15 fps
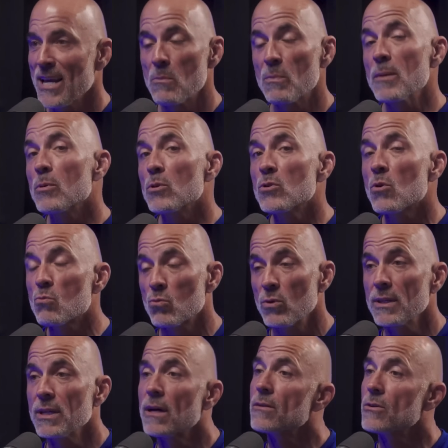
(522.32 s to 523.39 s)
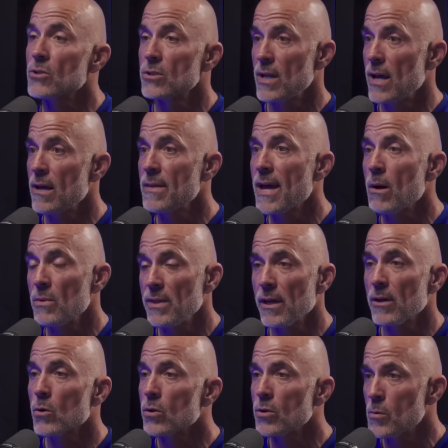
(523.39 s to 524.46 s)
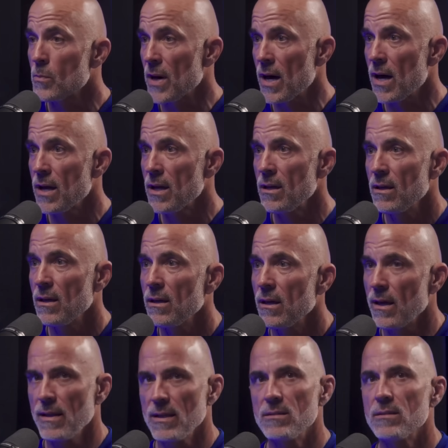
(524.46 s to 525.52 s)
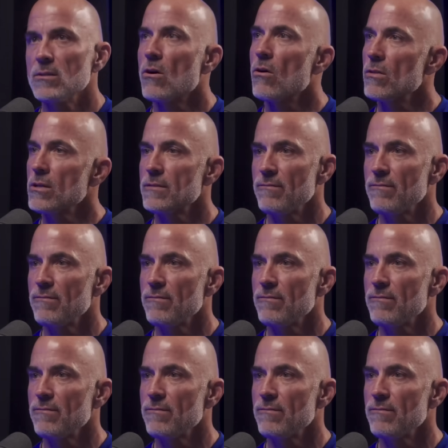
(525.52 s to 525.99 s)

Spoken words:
People don't really understand that when they go to Dubai and they see all this